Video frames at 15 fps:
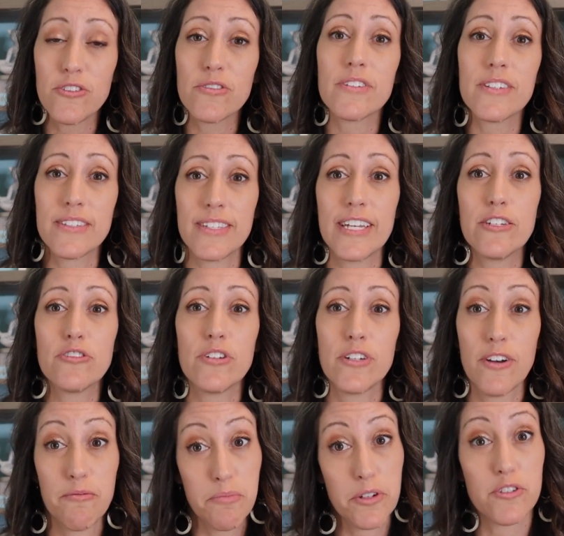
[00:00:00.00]
utilization
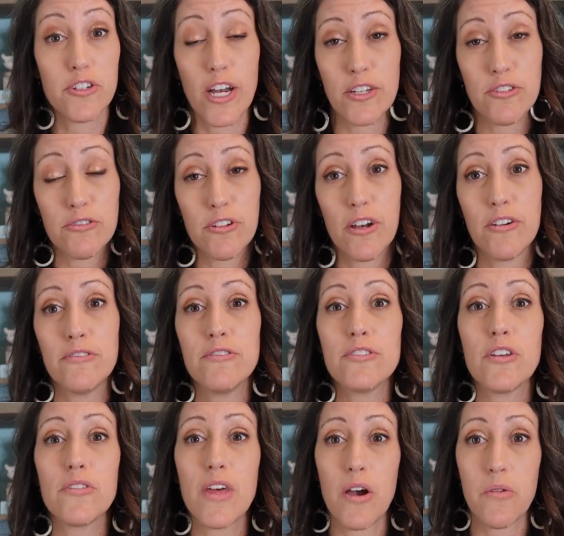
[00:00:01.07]
of progesterone
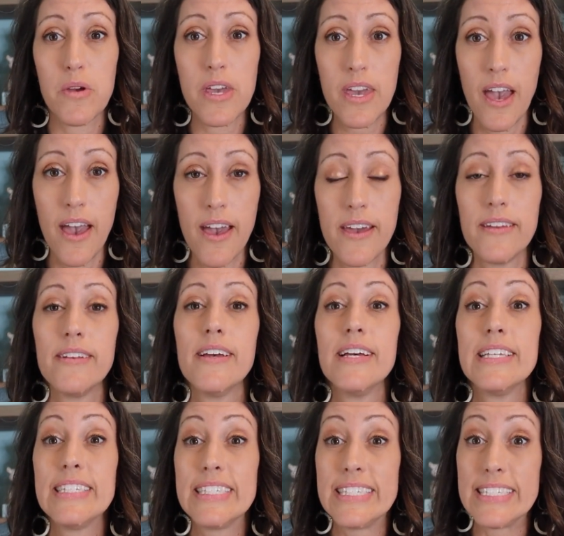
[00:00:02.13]
so that we can
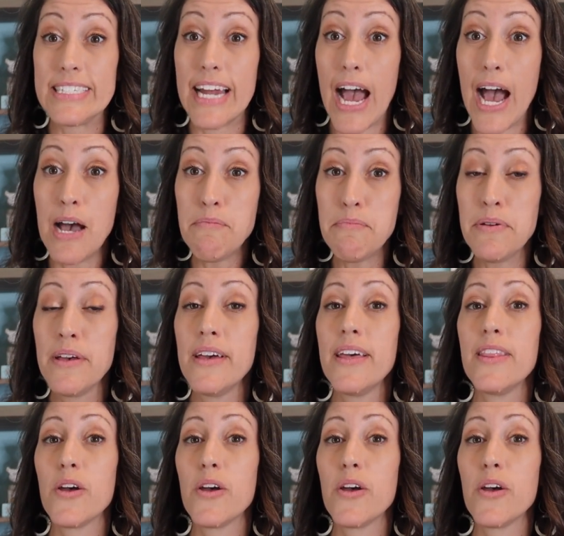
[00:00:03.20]
stop